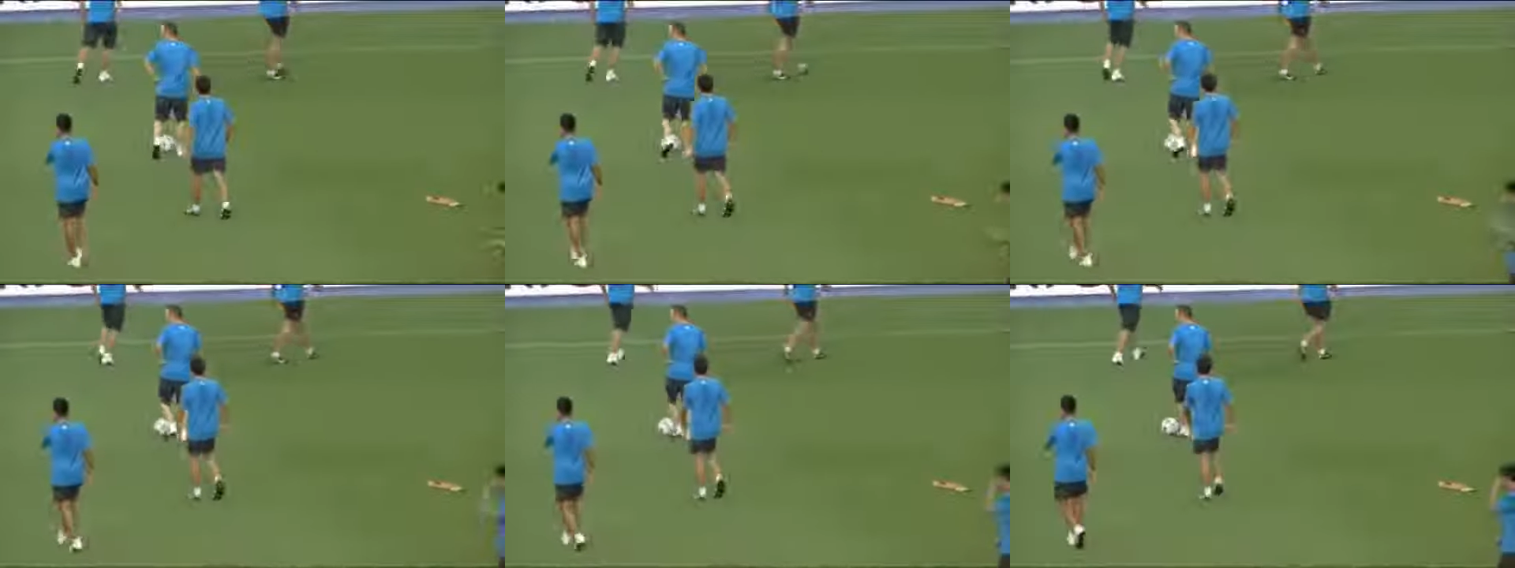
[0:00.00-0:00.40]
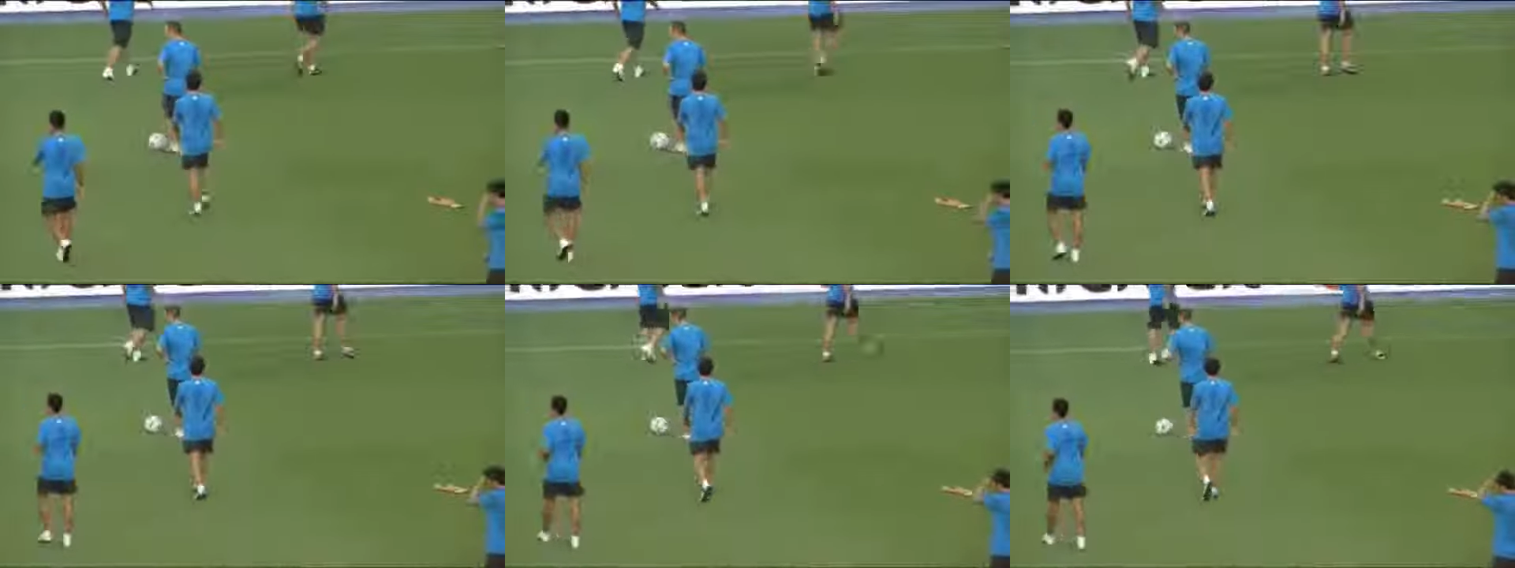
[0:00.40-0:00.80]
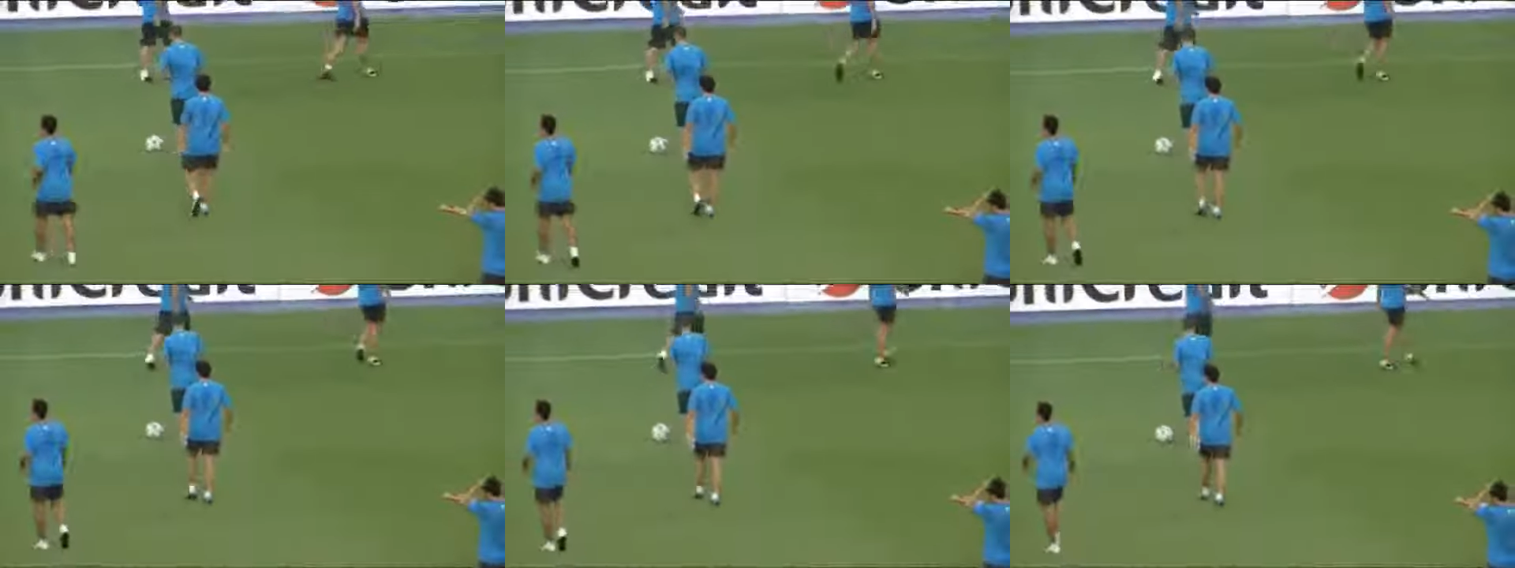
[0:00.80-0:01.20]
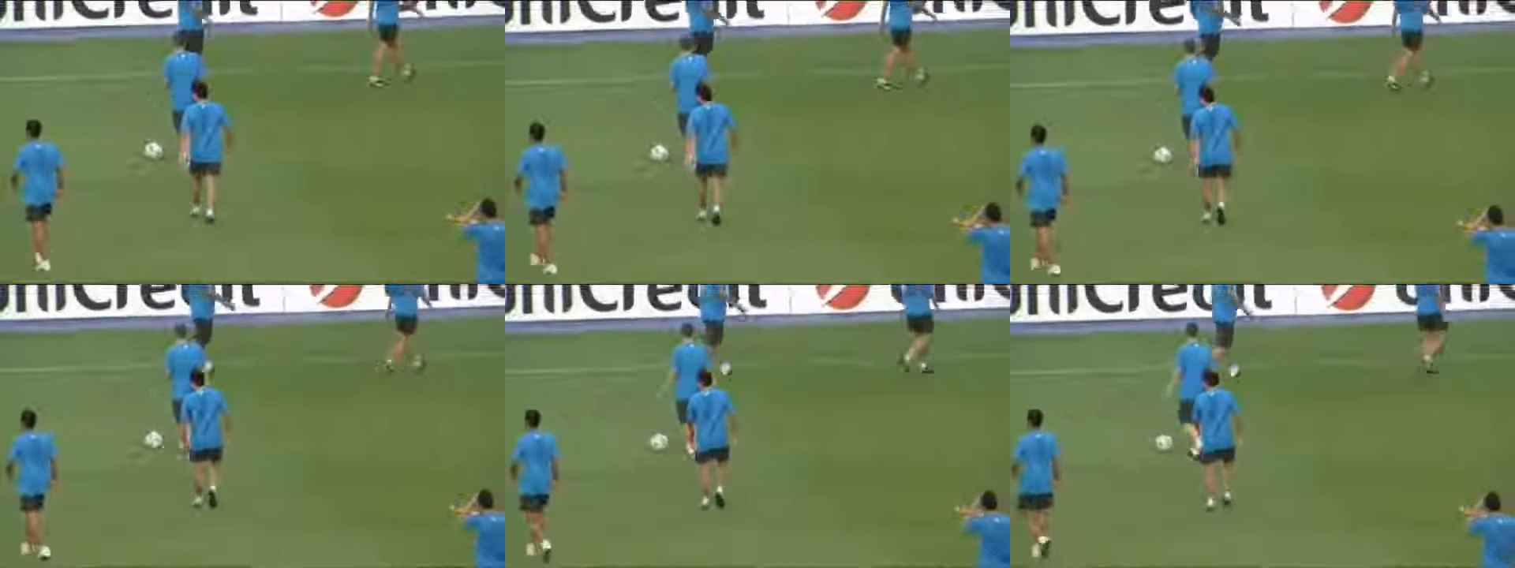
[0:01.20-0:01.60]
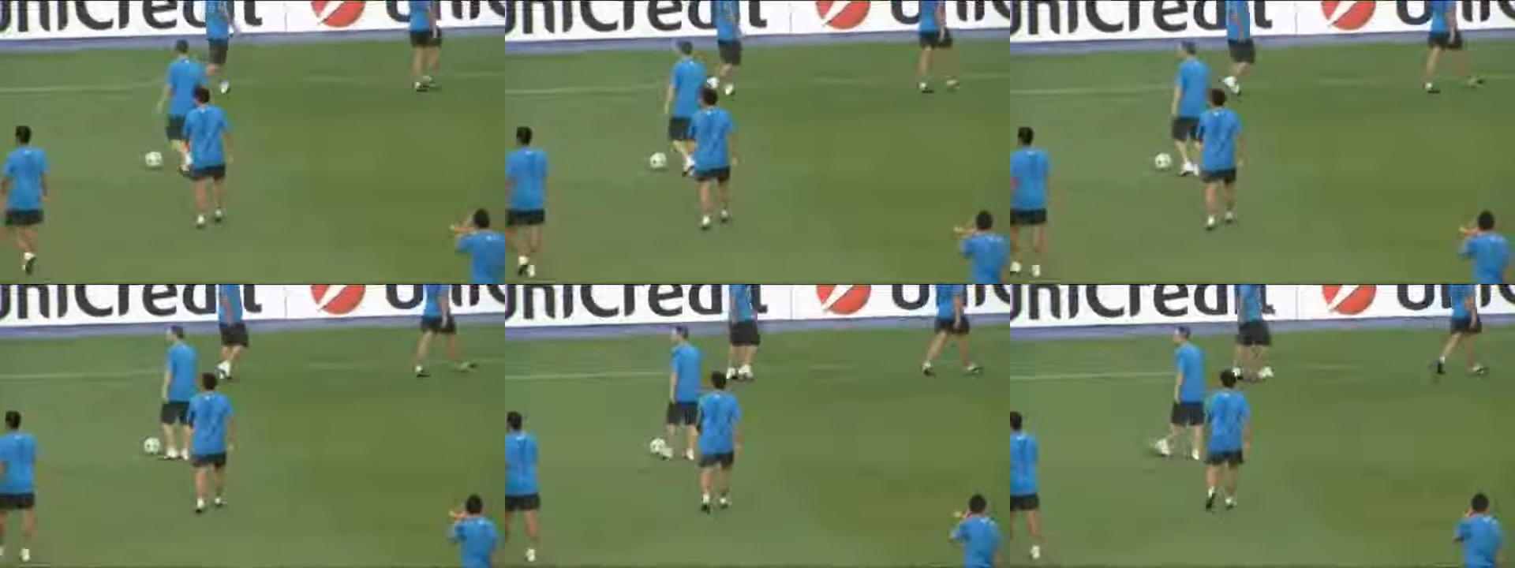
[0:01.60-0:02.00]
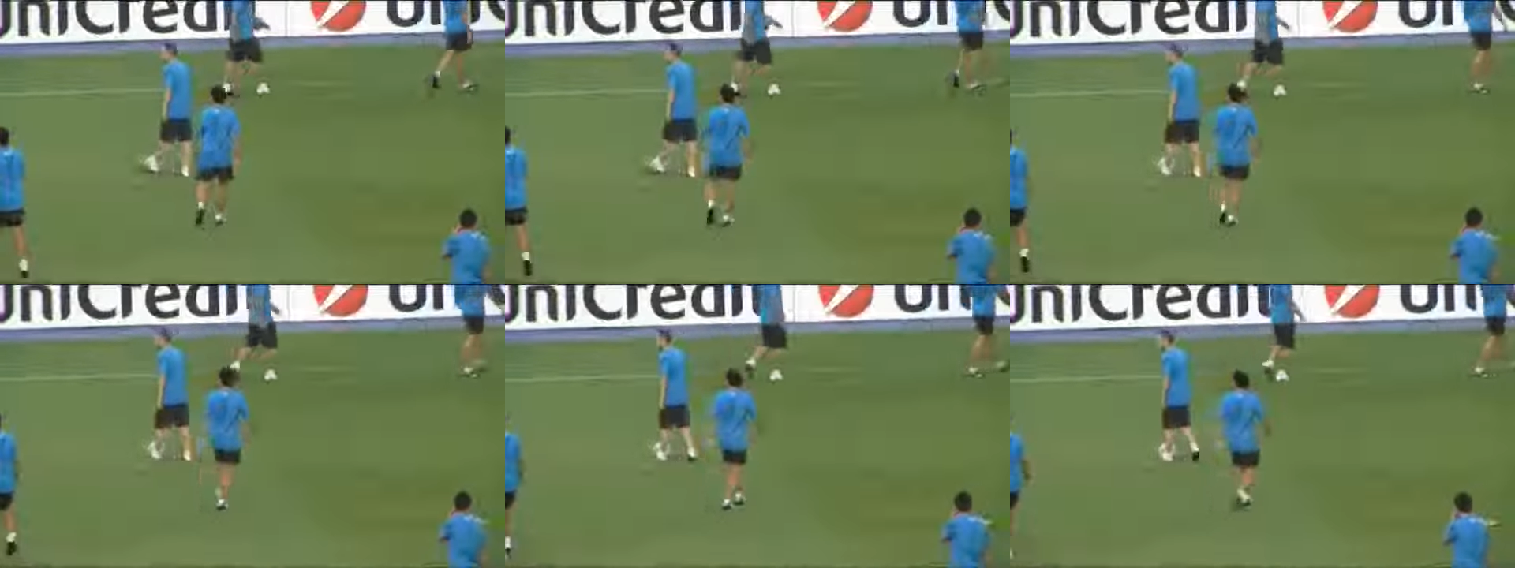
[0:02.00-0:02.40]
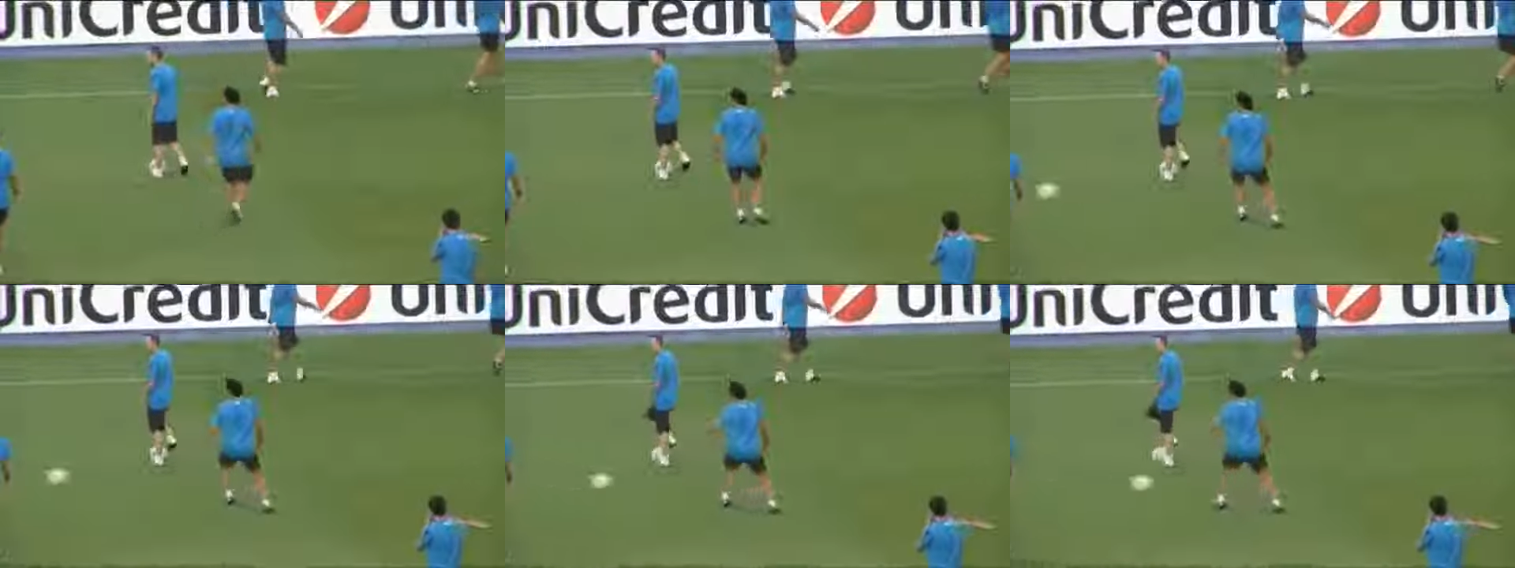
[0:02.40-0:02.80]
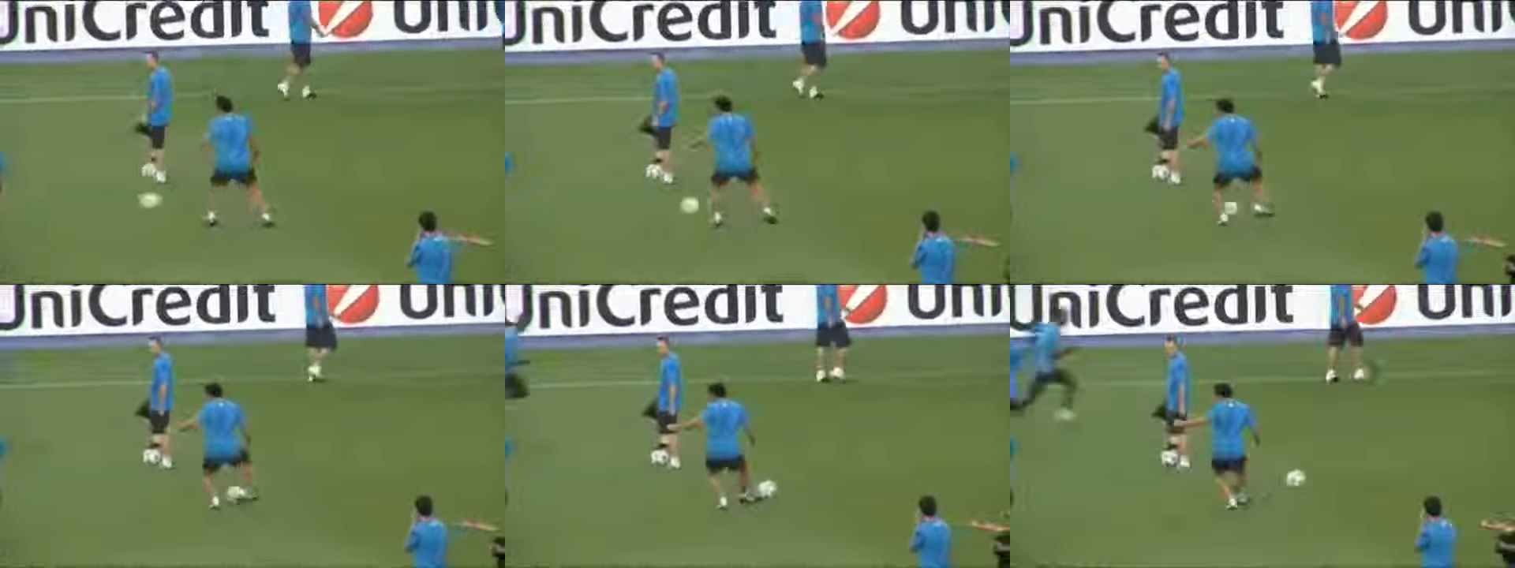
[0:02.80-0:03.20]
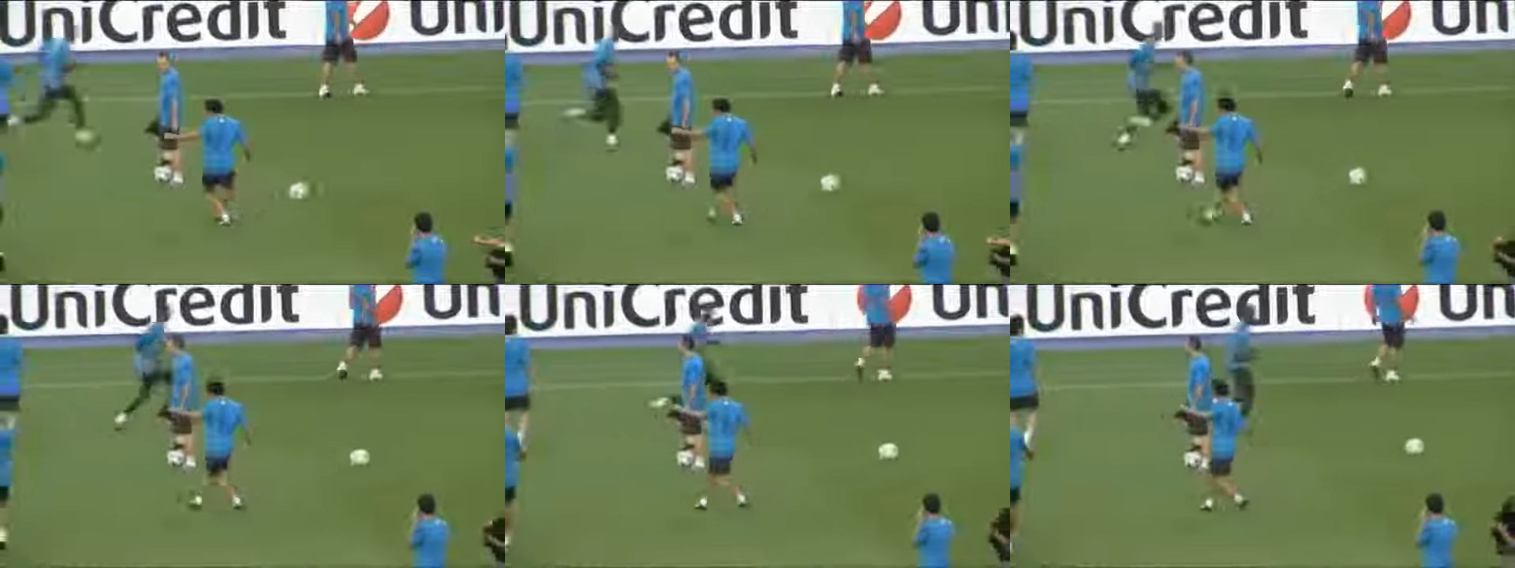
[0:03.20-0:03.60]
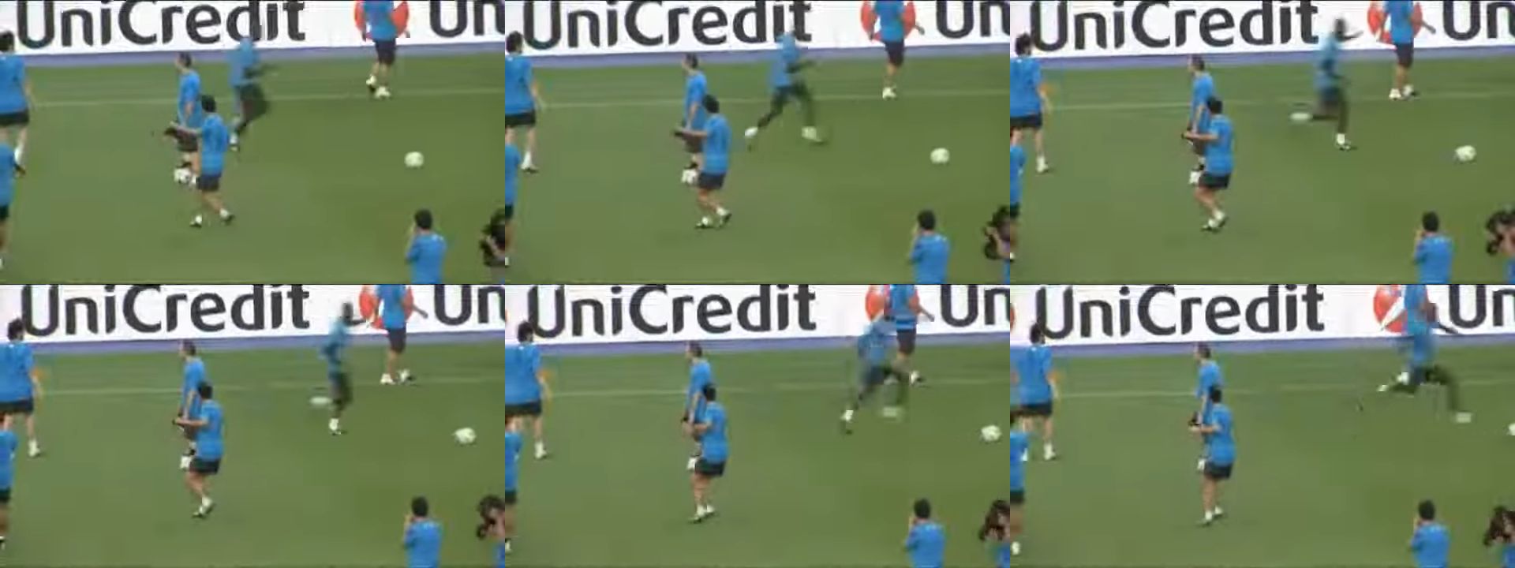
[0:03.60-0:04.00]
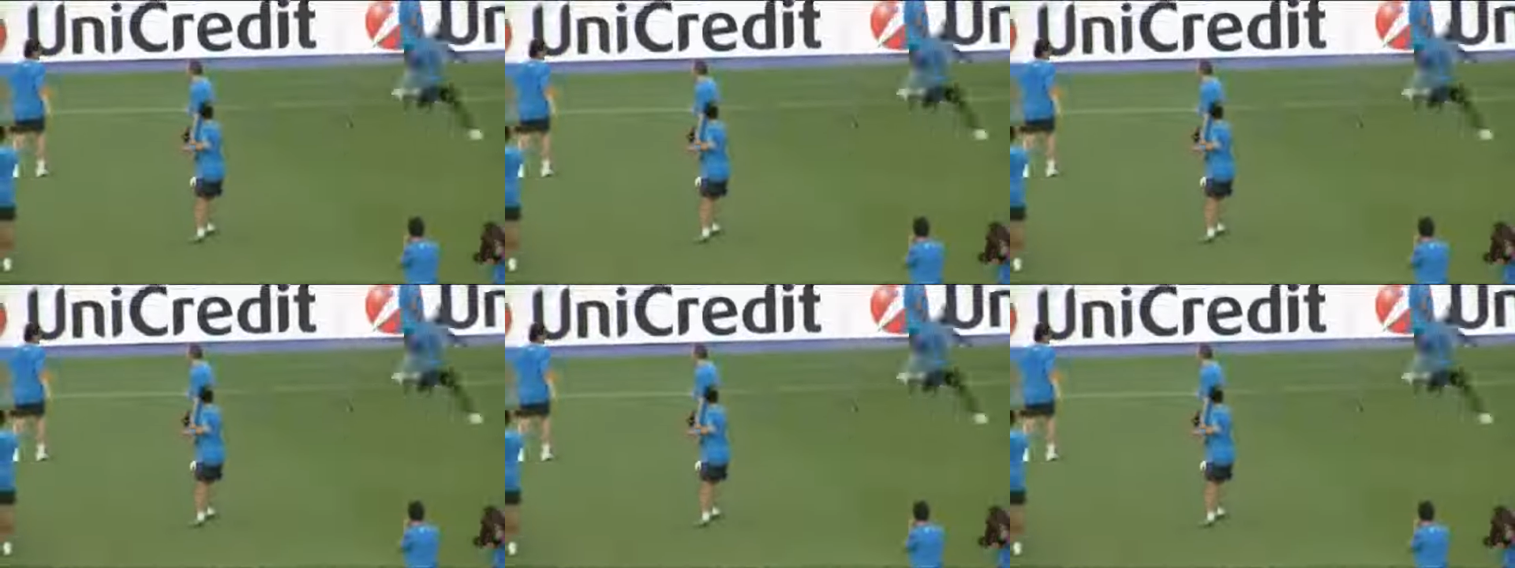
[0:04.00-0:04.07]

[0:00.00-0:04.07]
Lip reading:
(no speaker visible)